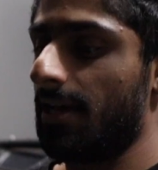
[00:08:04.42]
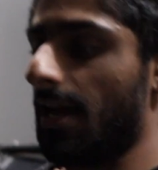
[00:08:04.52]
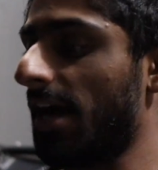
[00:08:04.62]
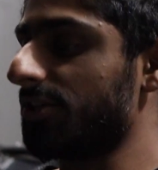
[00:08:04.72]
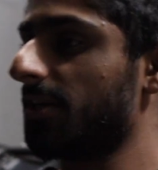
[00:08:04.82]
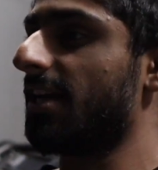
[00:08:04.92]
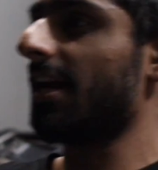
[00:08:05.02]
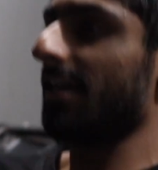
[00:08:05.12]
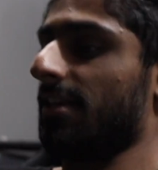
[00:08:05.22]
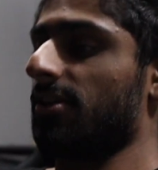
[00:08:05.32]
actually
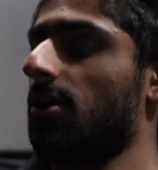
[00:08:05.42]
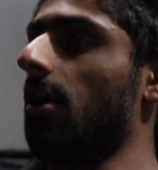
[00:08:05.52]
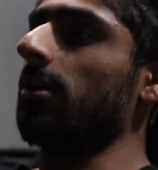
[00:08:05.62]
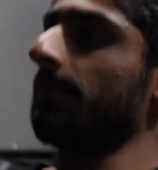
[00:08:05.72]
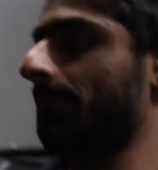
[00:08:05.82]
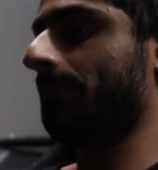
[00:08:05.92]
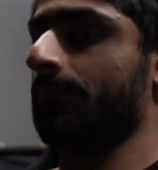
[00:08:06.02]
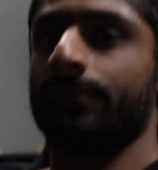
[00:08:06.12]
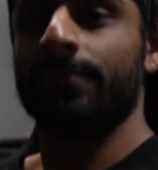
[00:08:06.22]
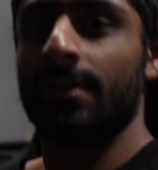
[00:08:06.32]
getting in the car,
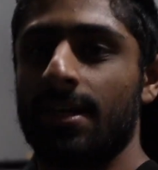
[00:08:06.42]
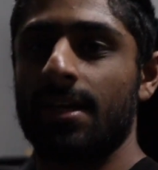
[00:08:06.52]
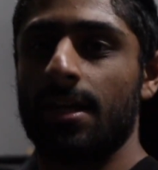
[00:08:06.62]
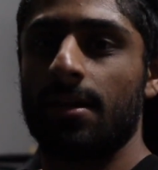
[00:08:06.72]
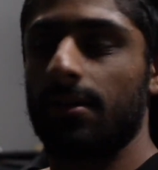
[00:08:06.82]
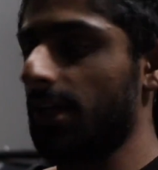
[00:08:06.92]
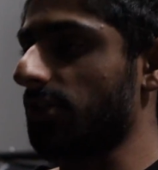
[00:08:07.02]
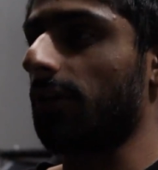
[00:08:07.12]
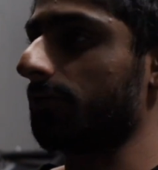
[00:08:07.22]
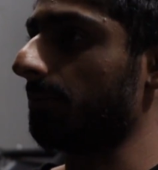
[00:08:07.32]

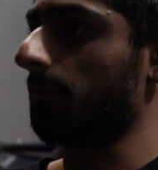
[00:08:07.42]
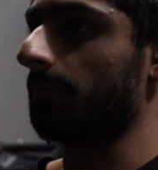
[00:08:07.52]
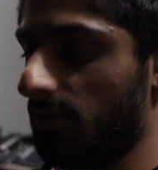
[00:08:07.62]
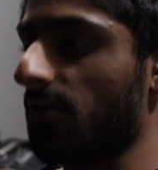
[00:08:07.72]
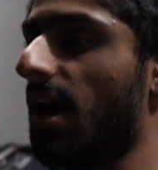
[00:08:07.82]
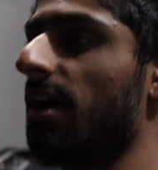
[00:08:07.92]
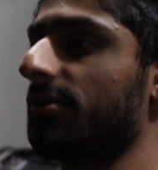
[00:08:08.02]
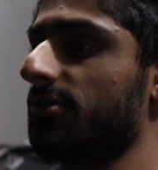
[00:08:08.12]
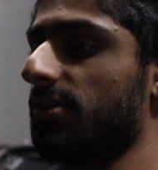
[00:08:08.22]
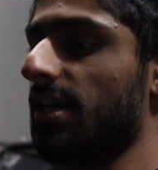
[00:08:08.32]
it's comfortable. There
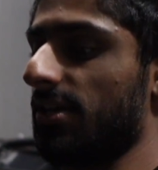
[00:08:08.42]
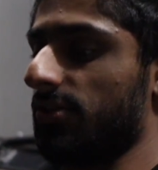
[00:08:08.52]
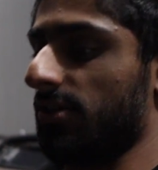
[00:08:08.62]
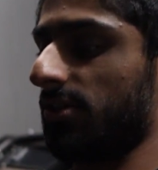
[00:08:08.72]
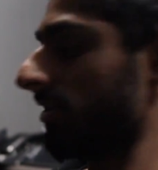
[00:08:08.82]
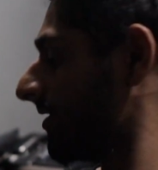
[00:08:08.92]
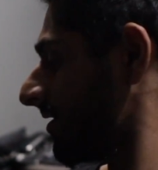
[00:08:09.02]
honestly isn't